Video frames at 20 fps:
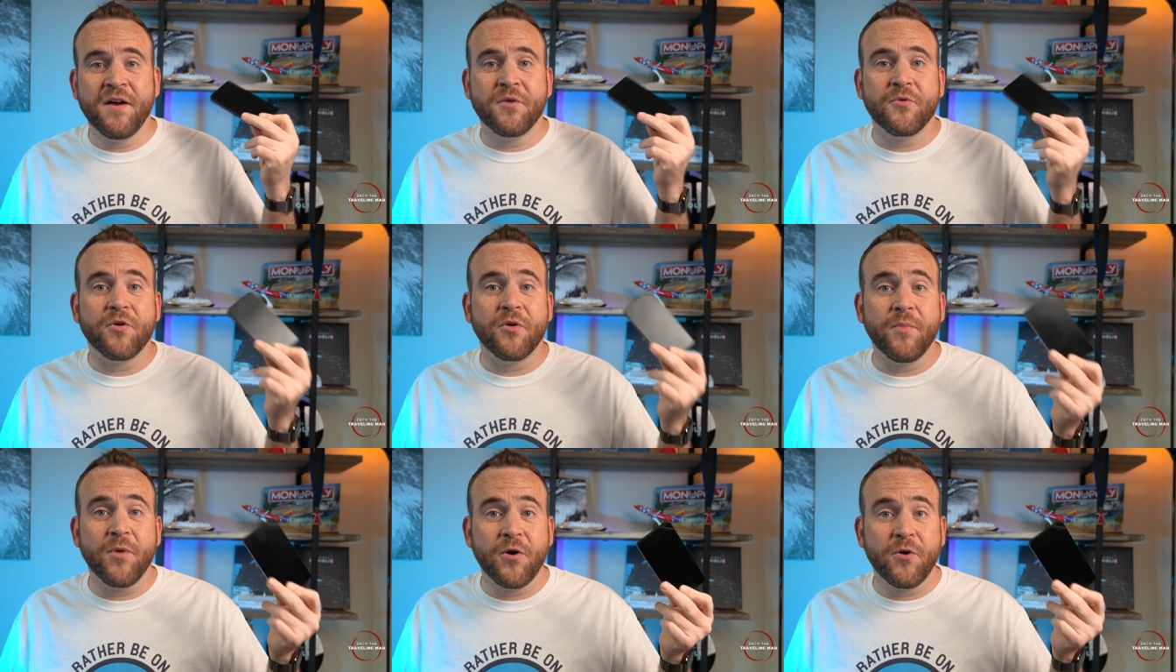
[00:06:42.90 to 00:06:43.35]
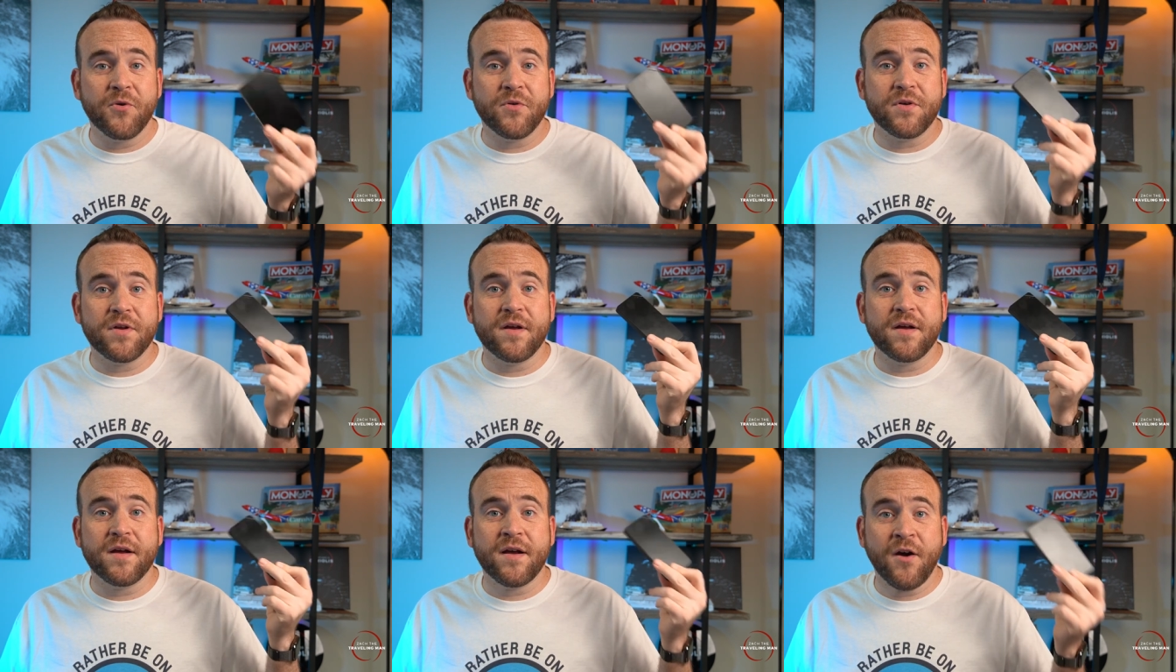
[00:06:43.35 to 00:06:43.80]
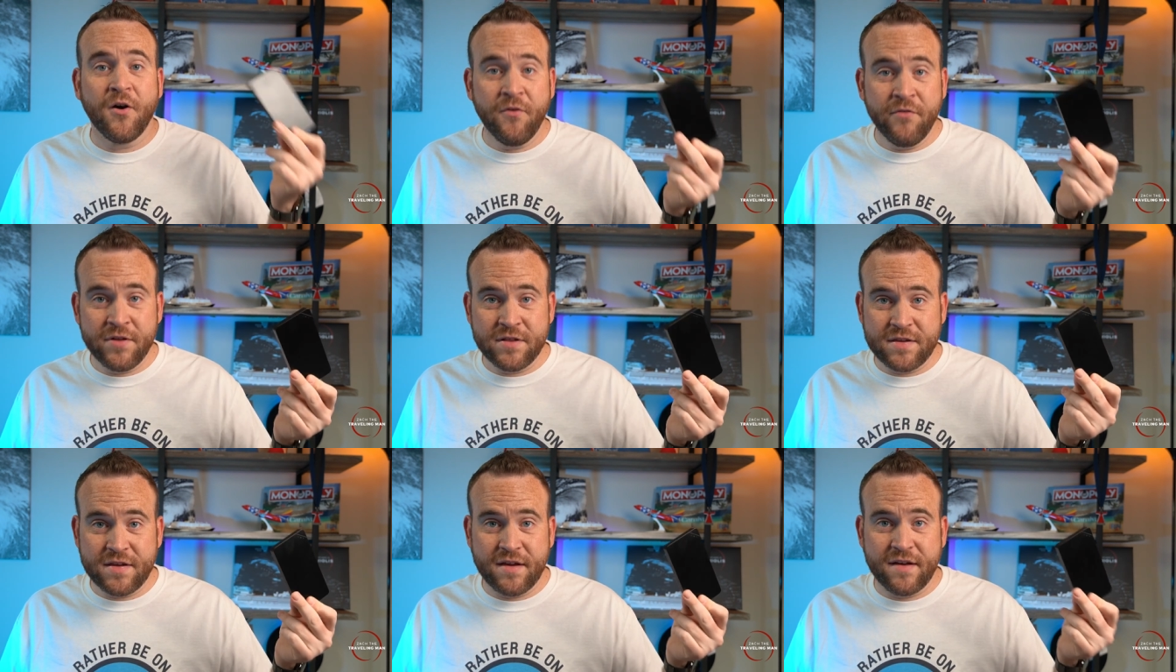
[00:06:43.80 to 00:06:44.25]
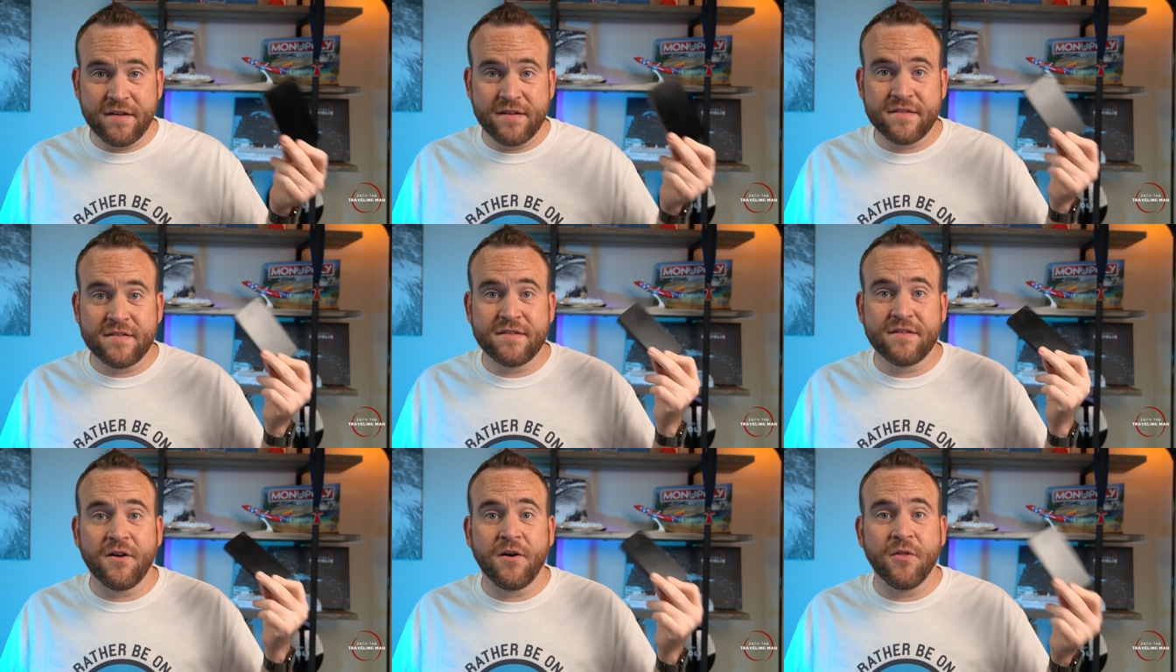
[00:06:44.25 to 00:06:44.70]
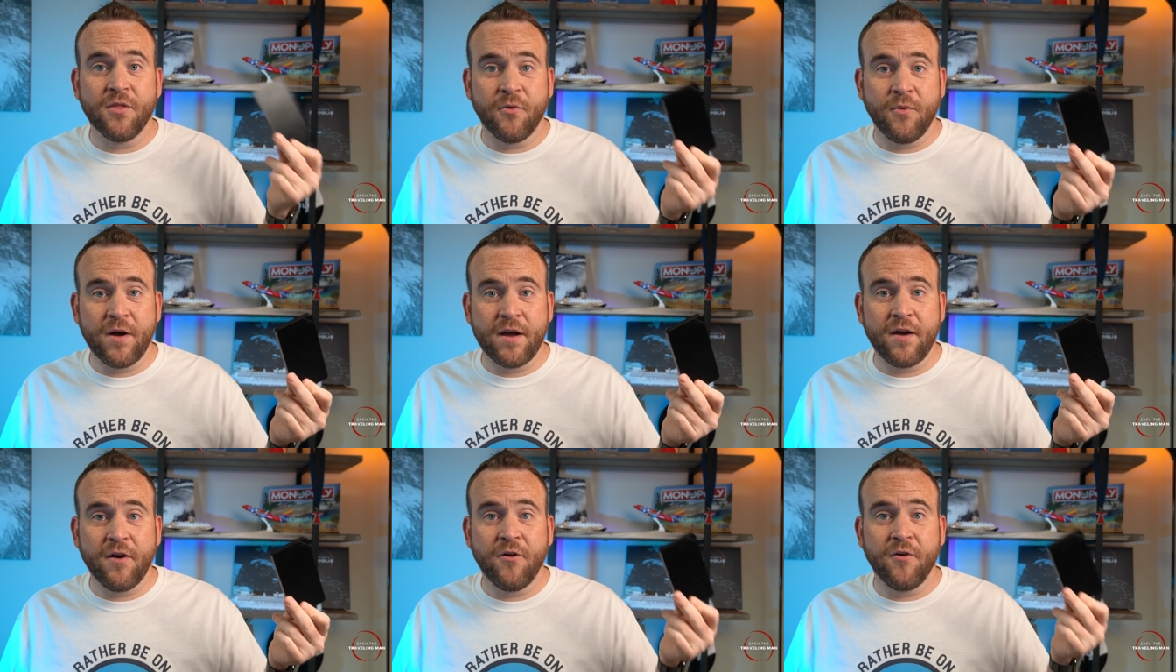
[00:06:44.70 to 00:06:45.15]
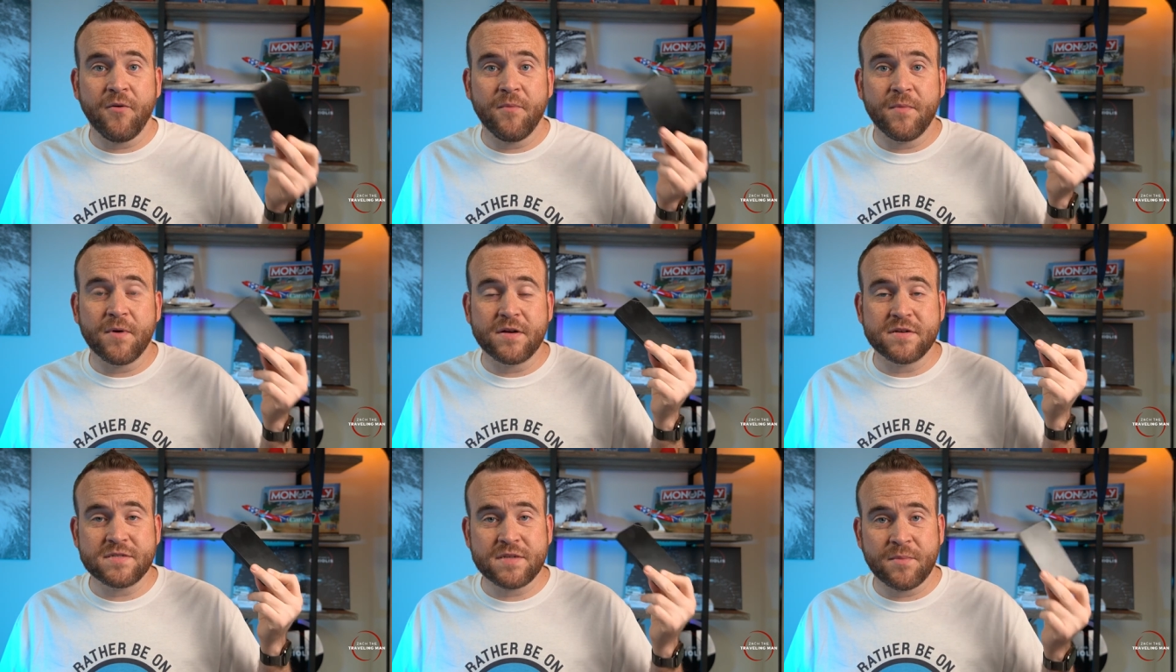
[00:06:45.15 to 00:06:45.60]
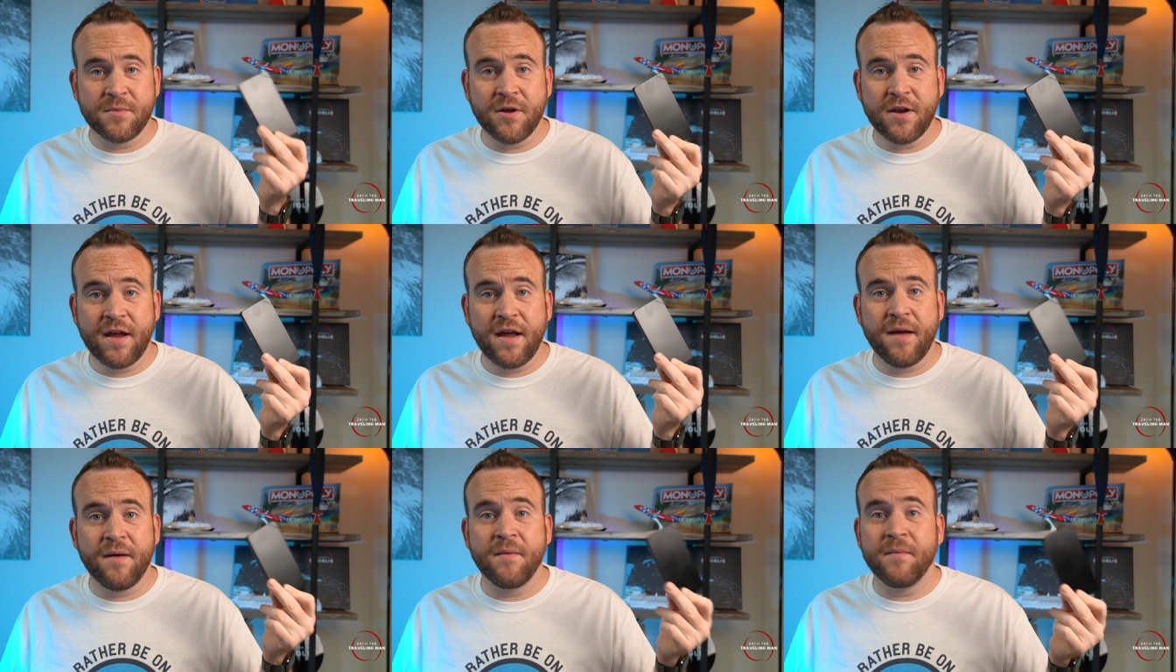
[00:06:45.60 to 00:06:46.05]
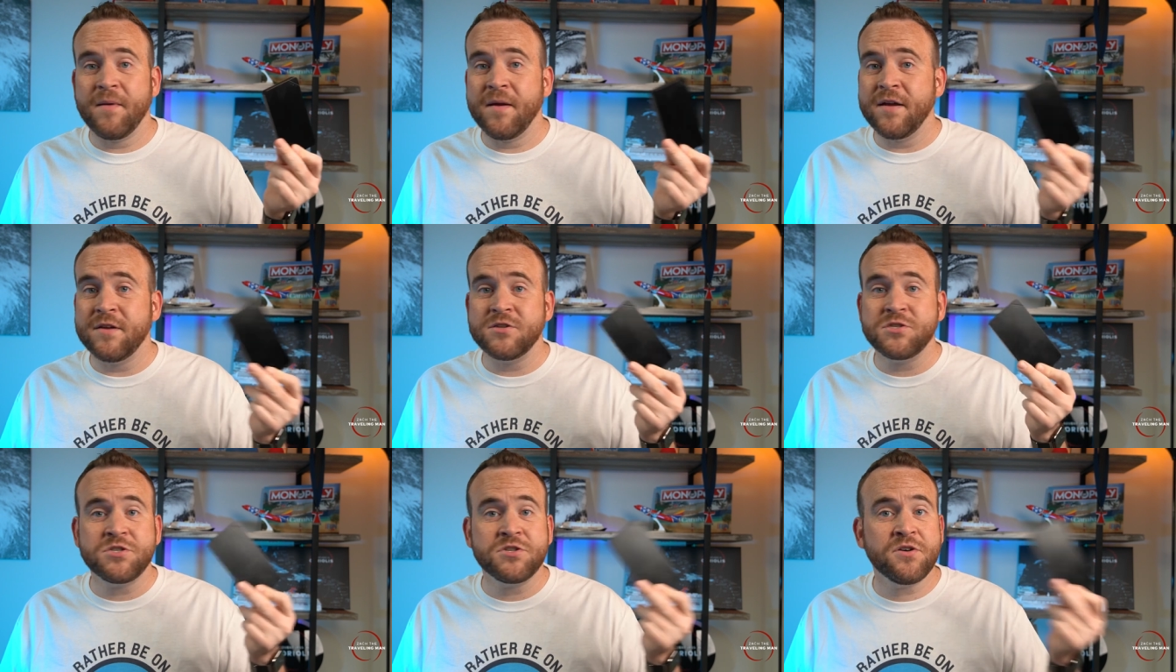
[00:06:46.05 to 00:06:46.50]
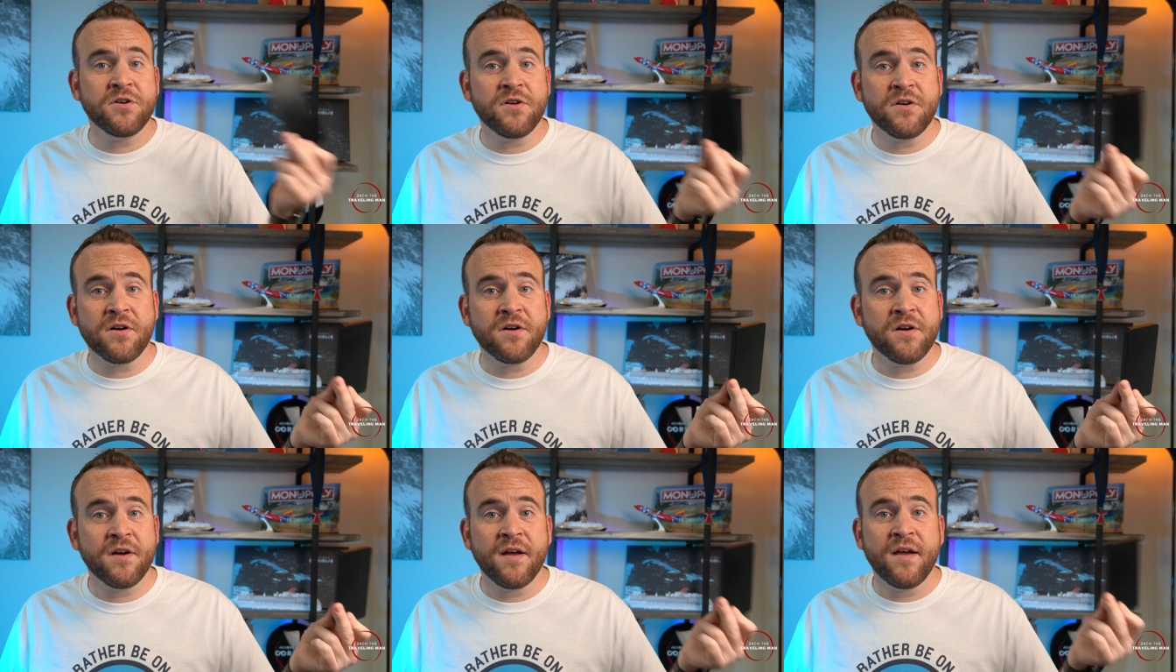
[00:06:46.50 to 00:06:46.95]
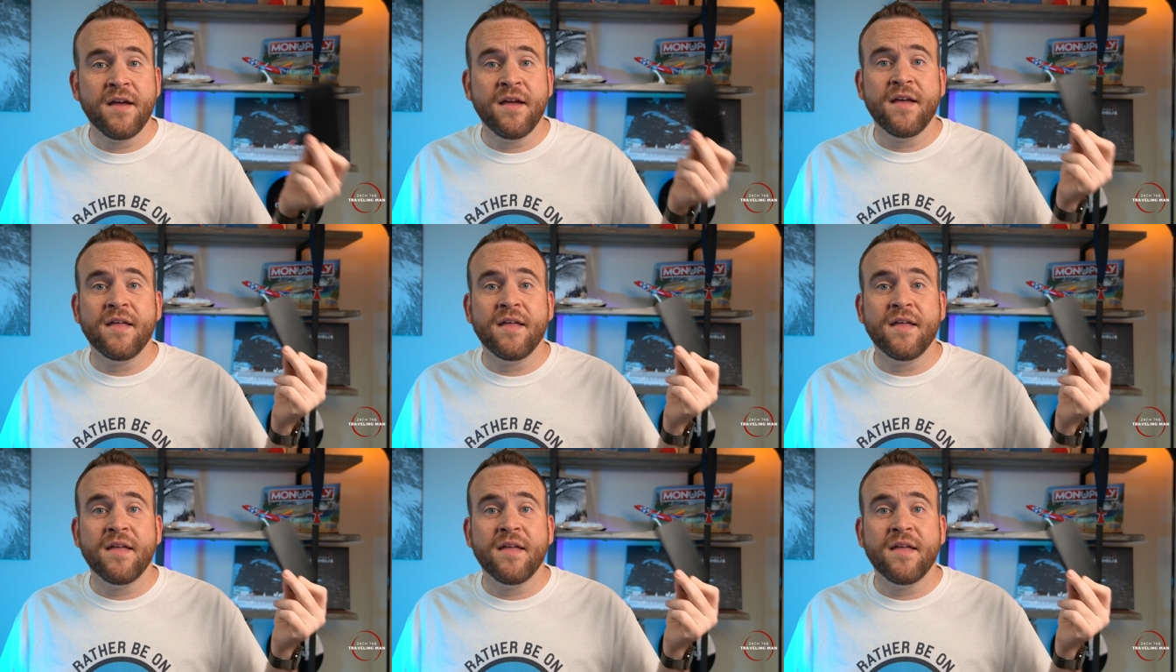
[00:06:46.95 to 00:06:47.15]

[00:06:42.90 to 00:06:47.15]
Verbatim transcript: remote COVID test on the way home, because I'm gonna ensure